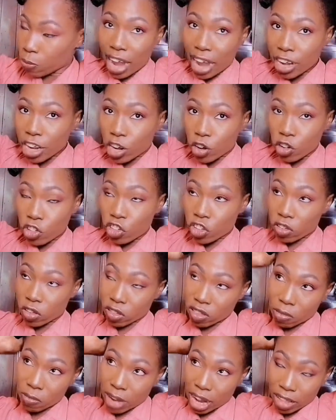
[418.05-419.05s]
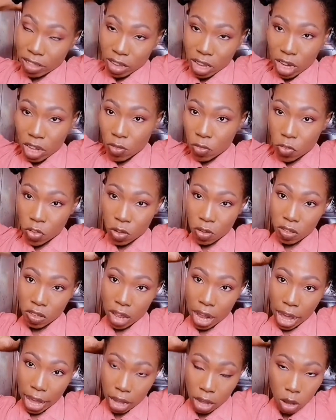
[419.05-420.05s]
That girl just automatically feels
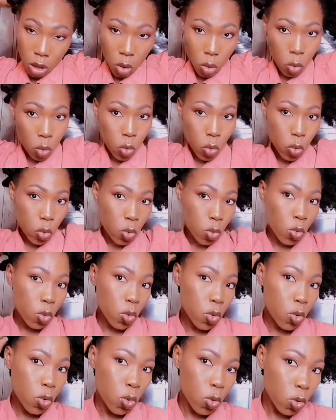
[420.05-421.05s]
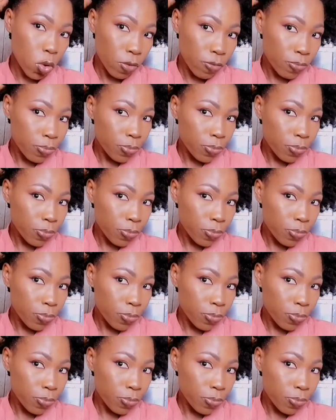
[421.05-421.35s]
like, ooh,